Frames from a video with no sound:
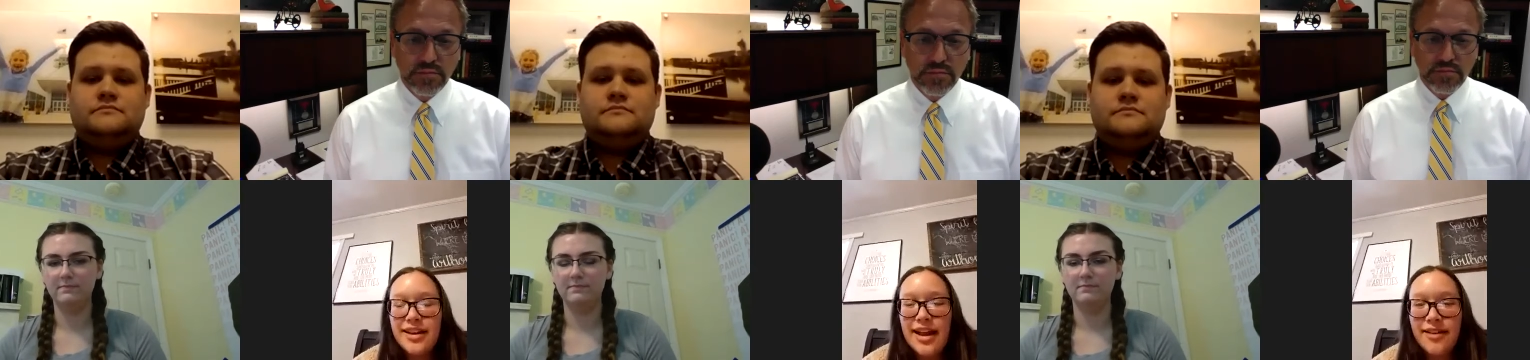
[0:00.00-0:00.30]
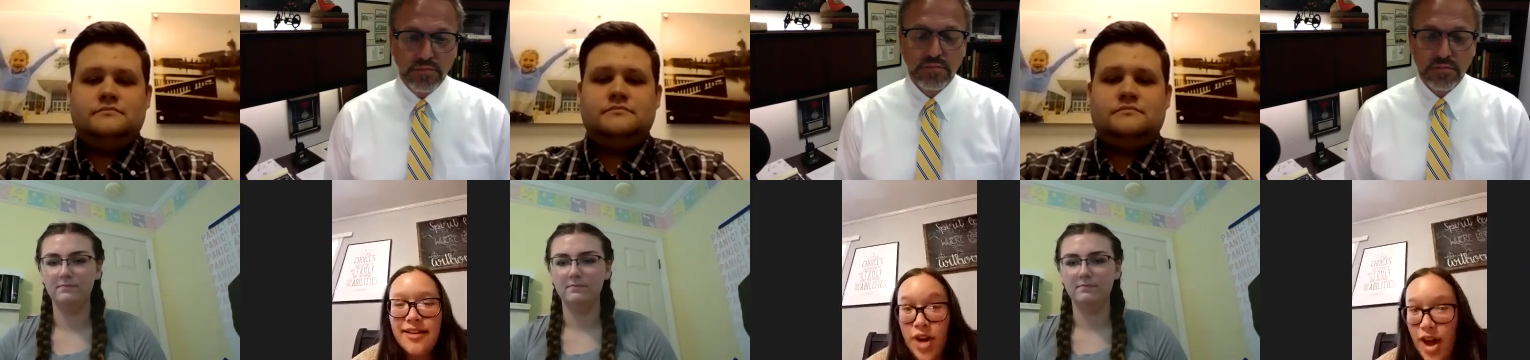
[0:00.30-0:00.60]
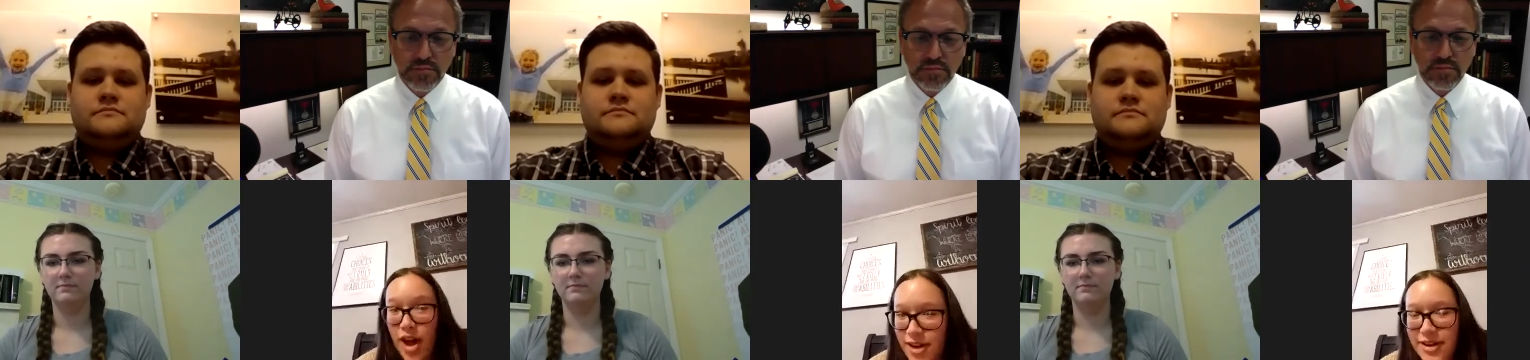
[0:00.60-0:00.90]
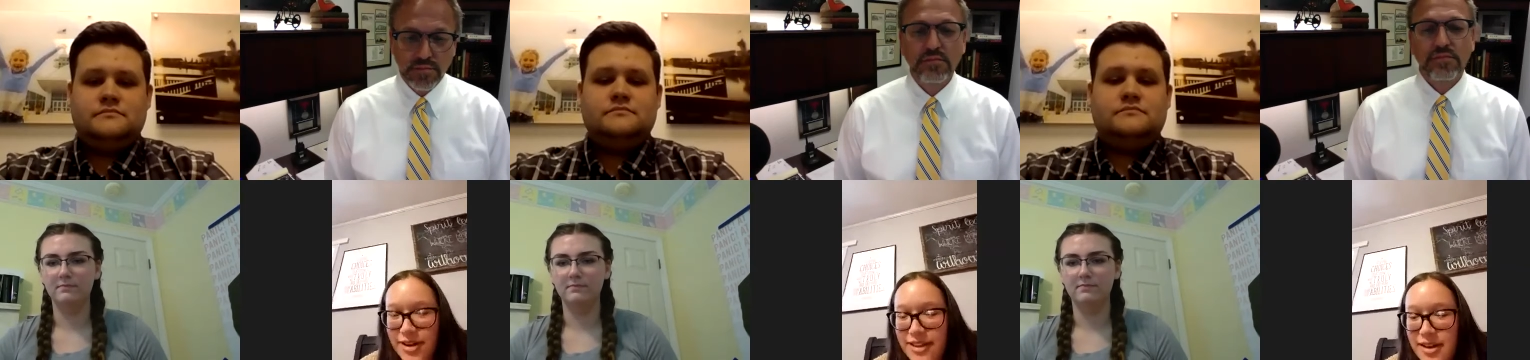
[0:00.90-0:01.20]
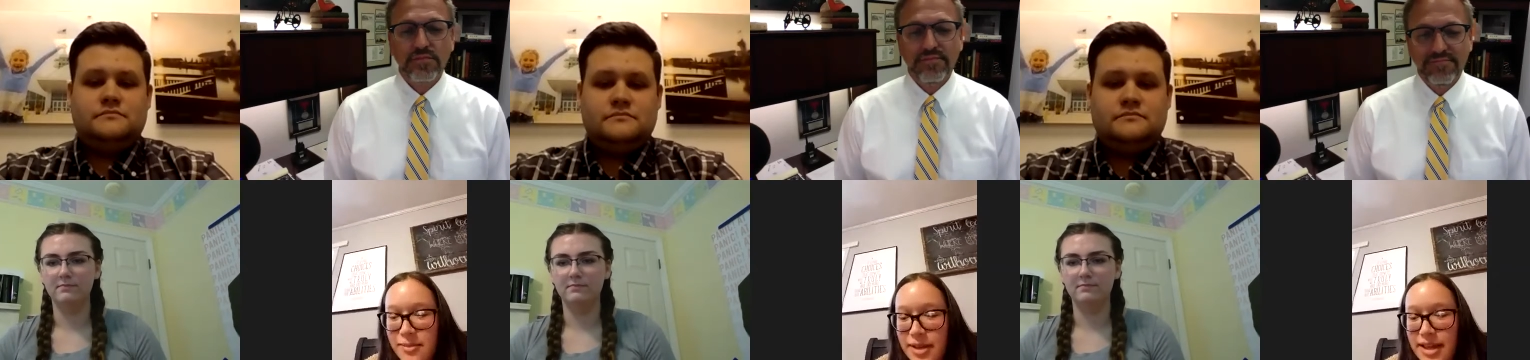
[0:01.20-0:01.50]
Speaker 1: ever not knowing
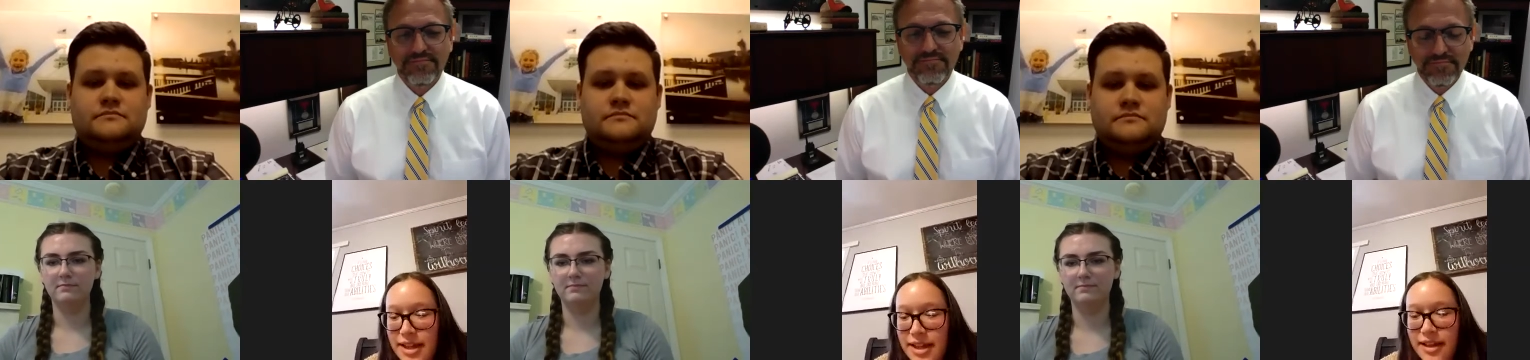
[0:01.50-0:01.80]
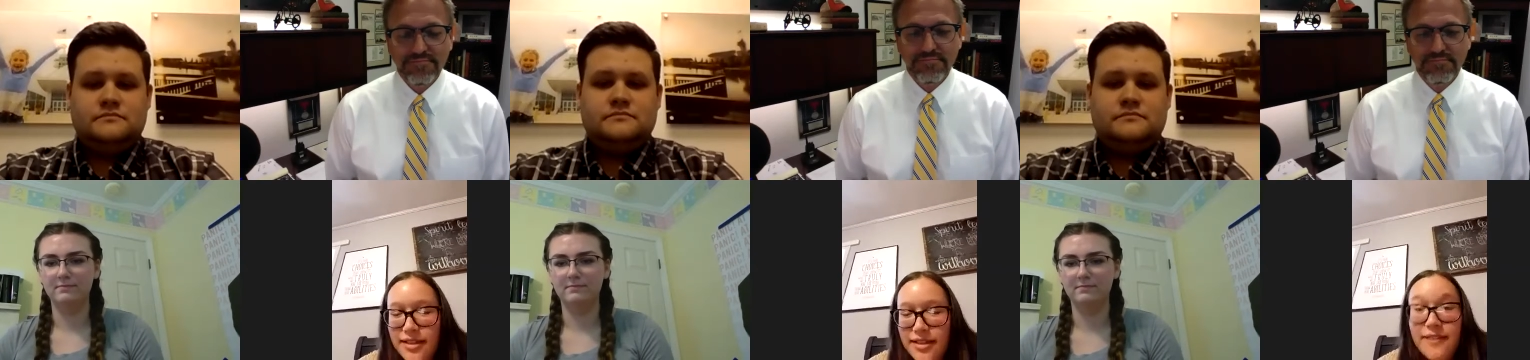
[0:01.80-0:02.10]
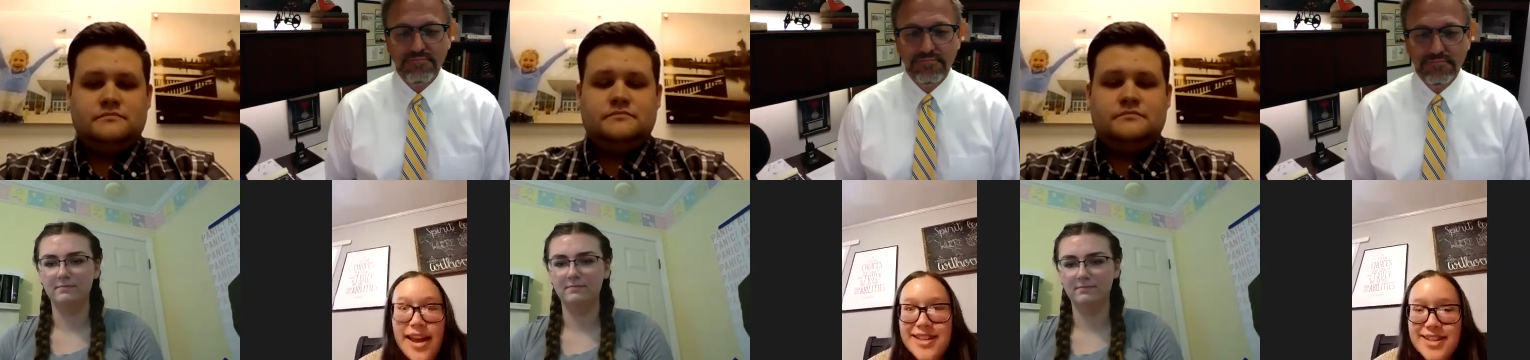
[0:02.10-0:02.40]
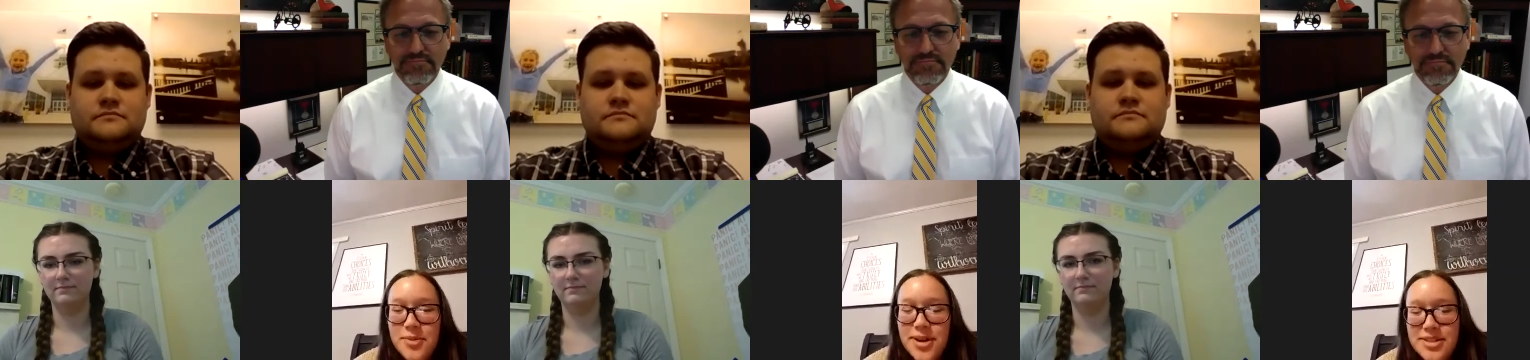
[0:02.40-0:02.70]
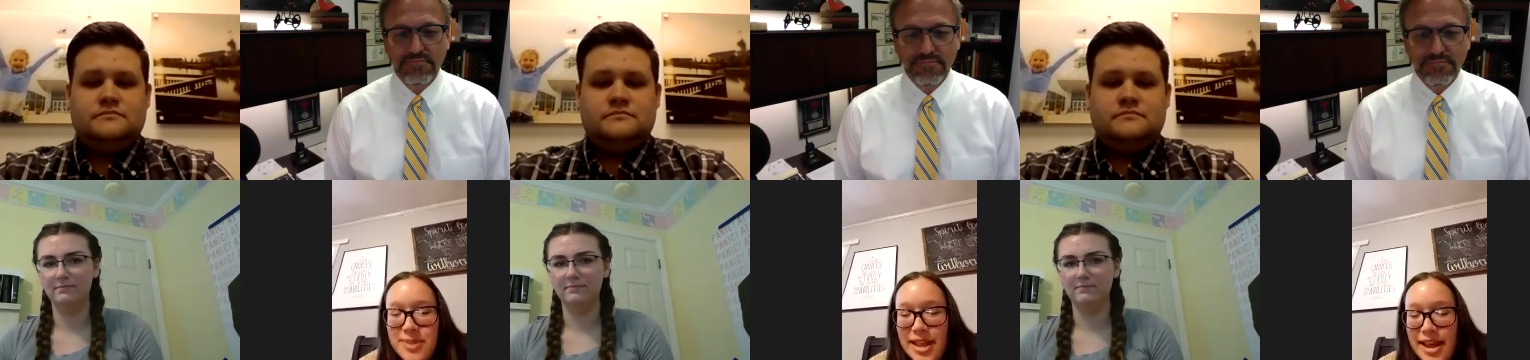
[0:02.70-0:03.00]
them. They've added so much
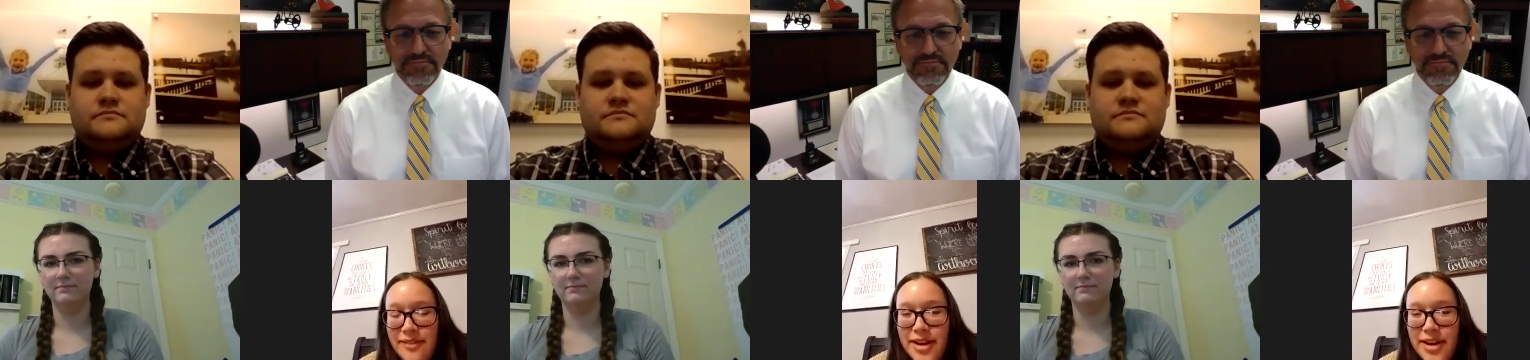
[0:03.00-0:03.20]
to my life,